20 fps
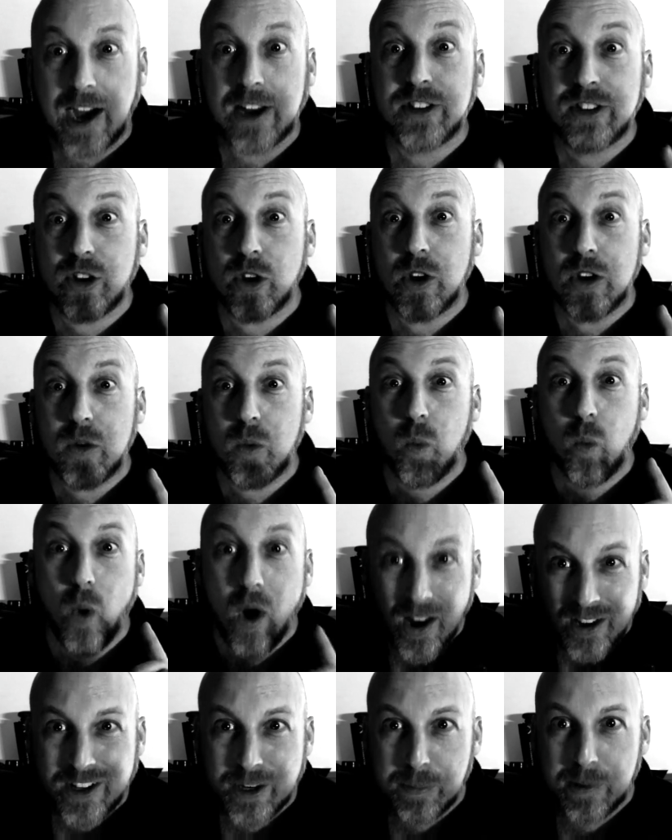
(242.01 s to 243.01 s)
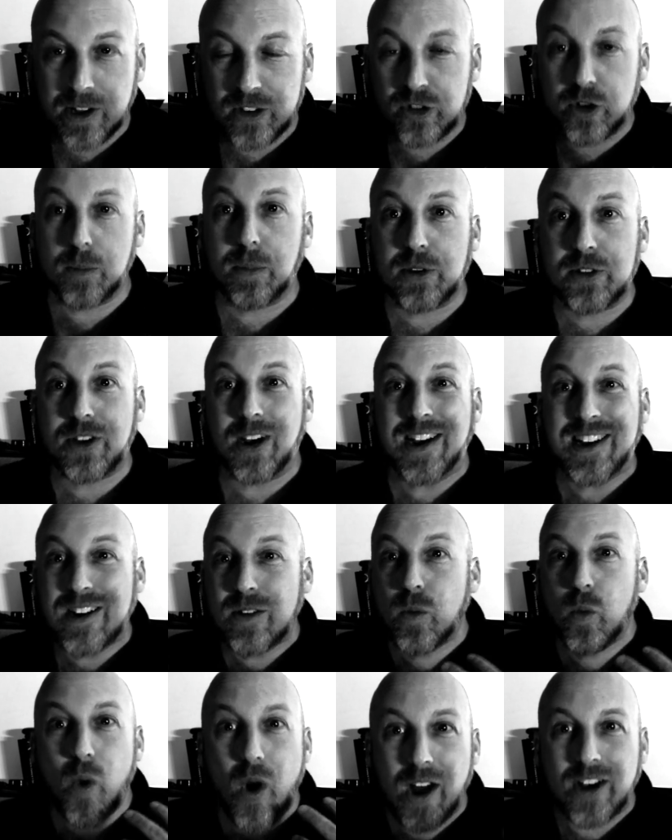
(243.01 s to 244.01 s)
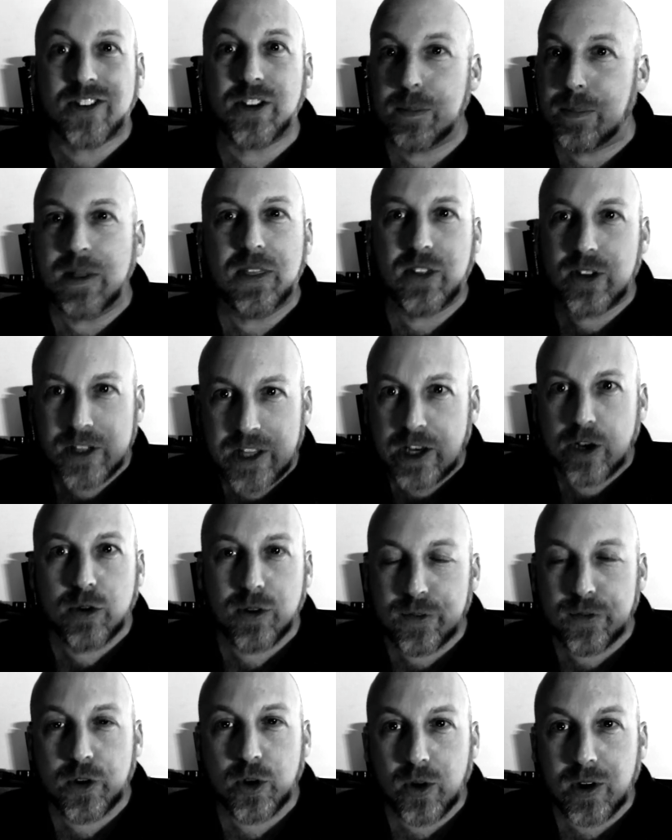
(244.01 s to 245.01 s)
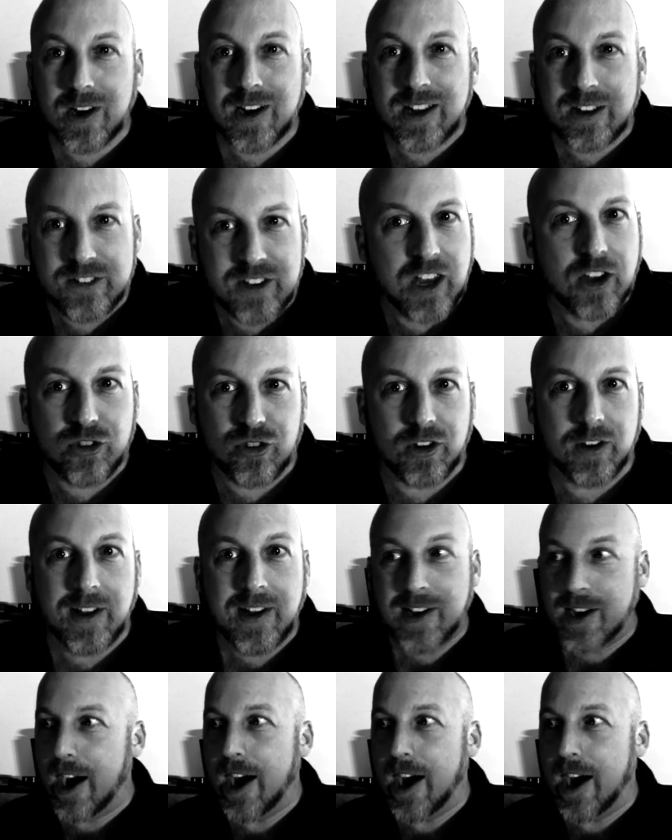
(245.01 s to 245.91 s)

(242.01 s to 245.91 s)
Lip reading: I didn't want to be a superstar. I didn't want to be the leader of an organization.